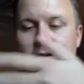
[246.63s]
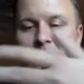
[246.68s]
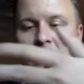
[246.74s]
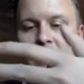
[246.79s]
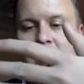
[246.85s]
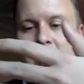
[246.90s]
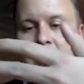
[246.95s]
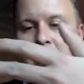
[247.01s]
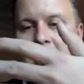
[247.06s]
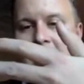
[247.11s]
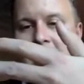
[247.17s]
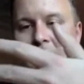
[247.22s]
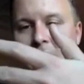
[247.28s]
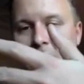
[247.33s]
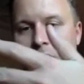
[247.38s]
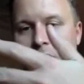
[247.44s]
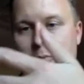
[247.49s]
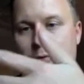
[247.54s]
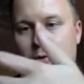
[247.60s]
Remember, every
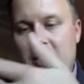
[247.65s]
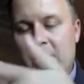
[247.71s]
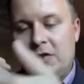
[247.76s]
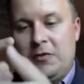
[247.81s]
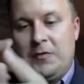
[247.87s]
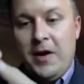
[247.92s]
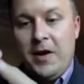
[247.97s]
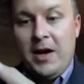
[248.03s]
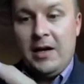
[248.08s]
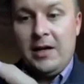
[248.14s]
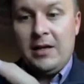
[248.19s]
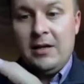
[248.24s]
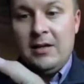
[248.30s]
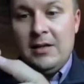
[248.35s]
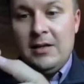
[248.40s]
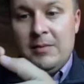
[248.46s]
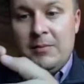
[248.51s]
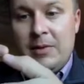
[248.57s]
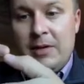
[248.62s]
good boy does fine,
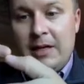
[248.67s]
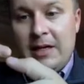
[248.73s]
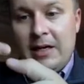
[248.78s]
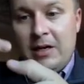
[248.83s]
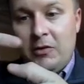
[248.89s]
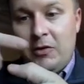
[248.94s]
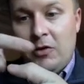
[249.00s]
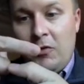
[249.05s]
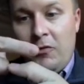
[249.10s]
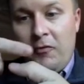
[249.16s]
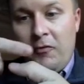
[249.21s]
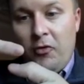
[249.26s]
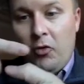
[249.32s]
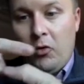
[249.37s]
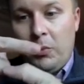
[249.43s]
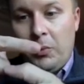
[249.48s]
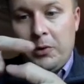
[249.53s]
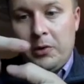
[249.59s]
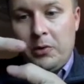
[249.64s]
but I gotta go
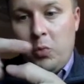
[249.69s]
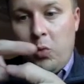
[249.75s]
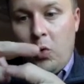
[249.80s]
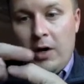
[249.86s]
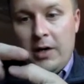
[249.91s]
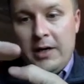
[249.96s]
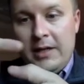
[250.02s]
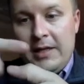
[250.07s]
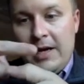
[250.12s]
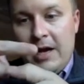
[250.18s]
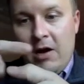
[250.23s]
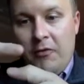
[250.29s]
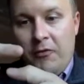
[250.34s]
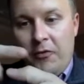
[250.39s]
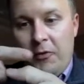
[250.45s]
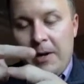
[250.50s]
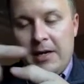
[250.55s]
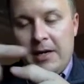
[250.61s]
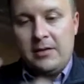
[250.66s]
forward one in the
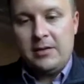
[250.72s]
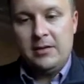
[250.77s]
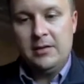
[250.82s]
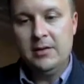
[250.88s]
alphabet.